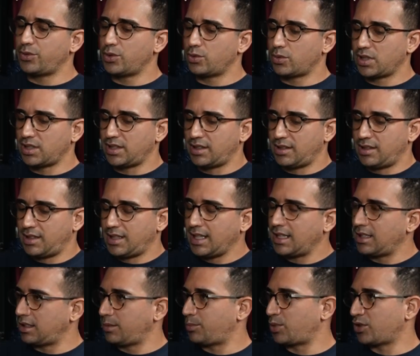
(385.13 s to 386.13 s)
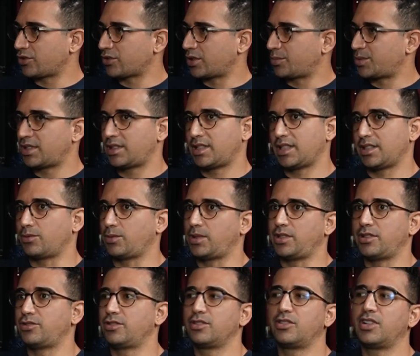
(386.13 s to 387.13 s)
you a daily prescription, like
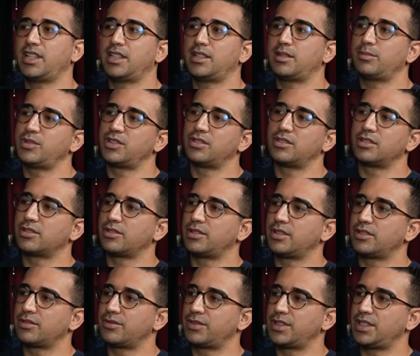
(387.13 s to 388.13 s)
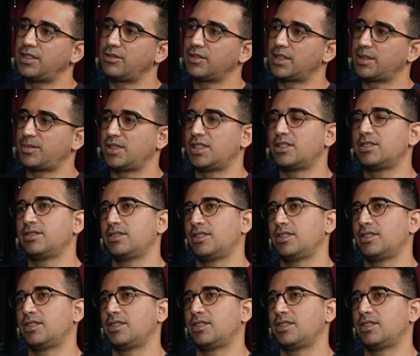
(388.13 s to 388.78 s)
300 grams or 350 grams? No?